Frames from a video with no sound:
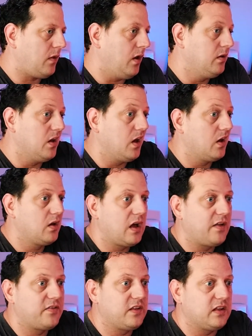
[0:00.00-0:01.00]
Yeah,
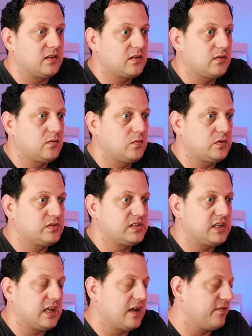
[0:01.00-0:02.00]
I think we'll
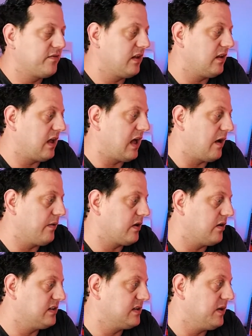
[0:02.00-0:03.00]
see how it
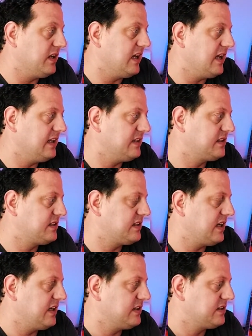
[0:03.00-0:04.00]
goes. I mean, it's
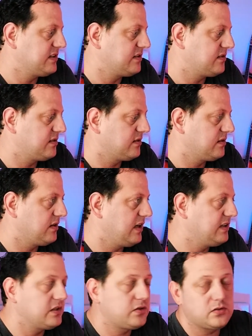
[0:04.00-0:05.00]

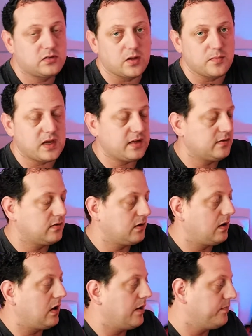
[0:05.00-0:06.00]
a good domain
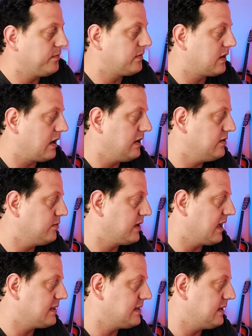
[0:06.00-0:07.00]
that I ended up
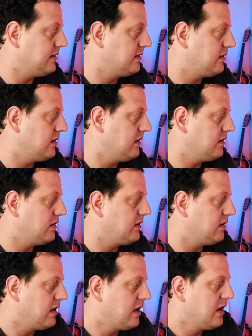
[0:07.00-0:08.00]
getting.
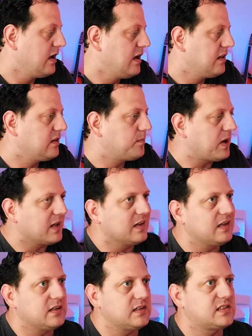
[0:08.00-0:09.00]
The
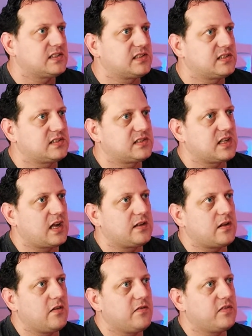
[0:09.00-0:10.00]
backlinks, I
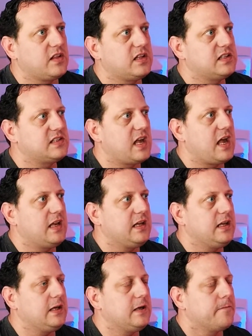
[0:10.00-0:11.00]
don't think there's
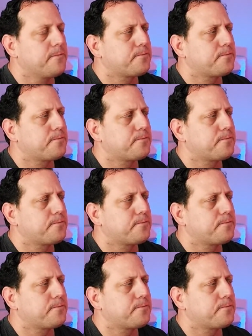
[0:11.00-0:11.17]
any